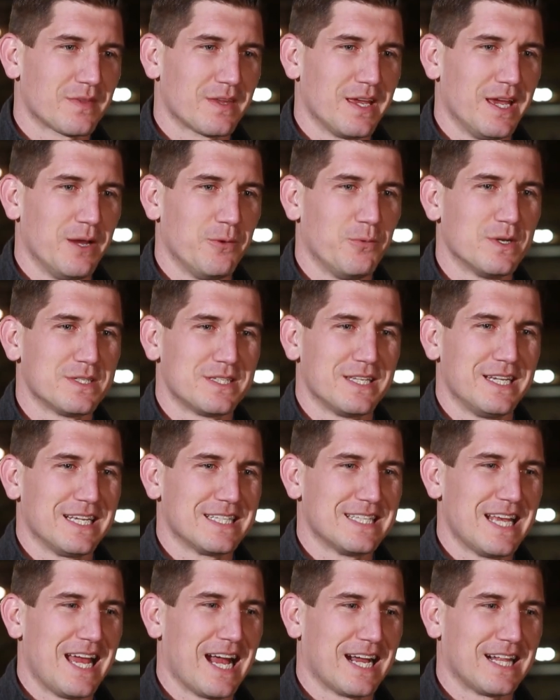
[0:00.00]
it wasn't
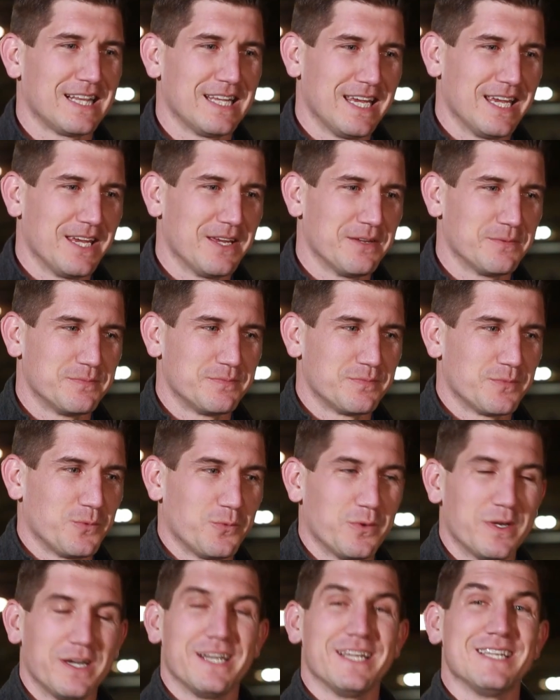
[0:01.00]
exactly
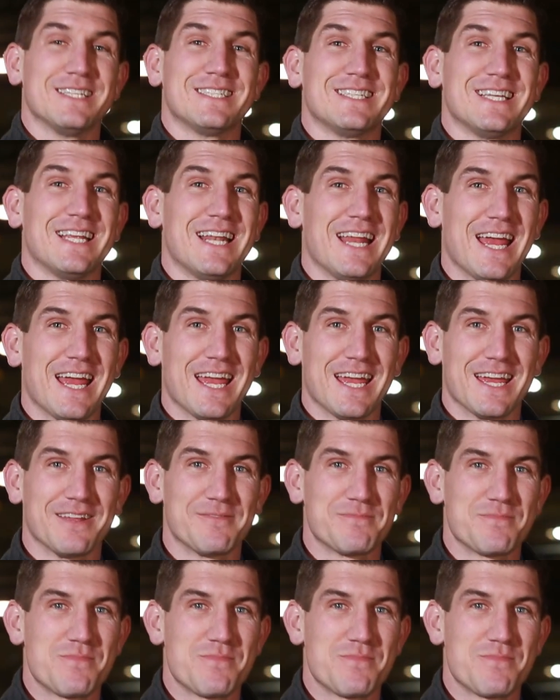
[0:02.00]
what it is today.